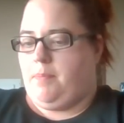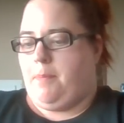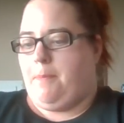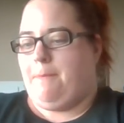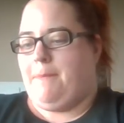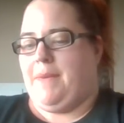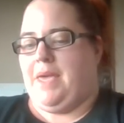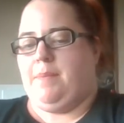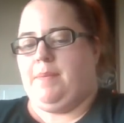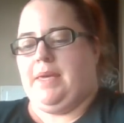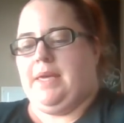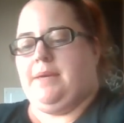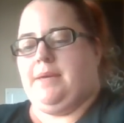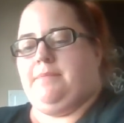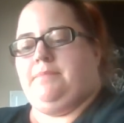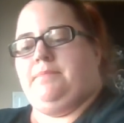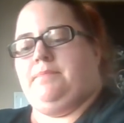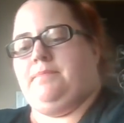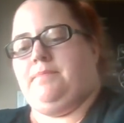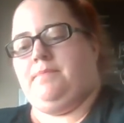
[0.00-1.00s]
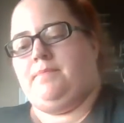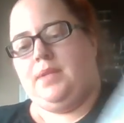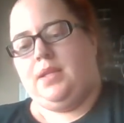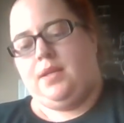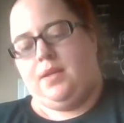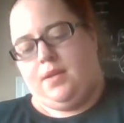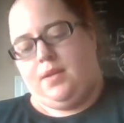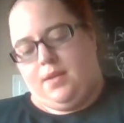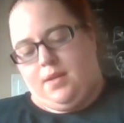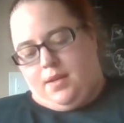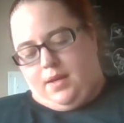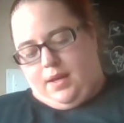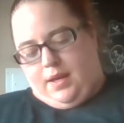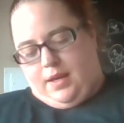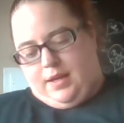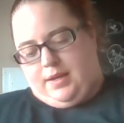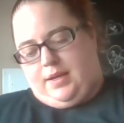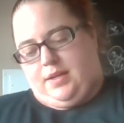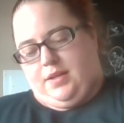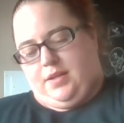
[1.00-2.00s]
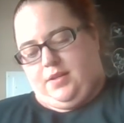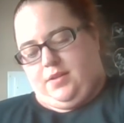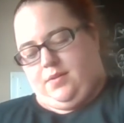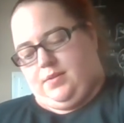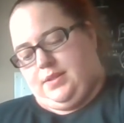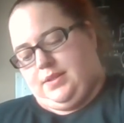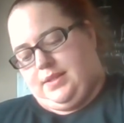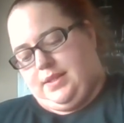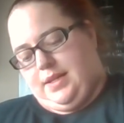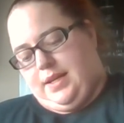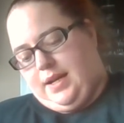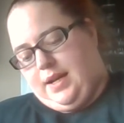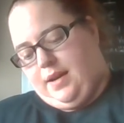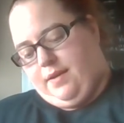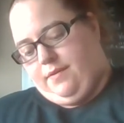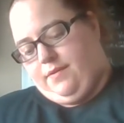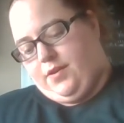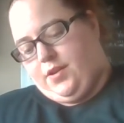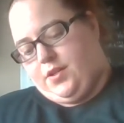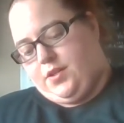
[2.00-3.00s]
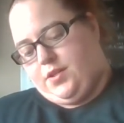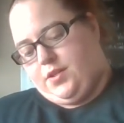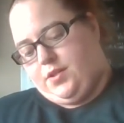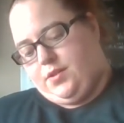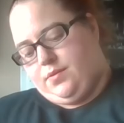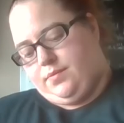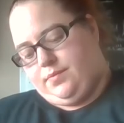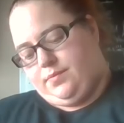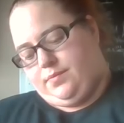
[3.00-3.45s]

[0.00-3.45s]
Maybe. I got other ones that I got for her too.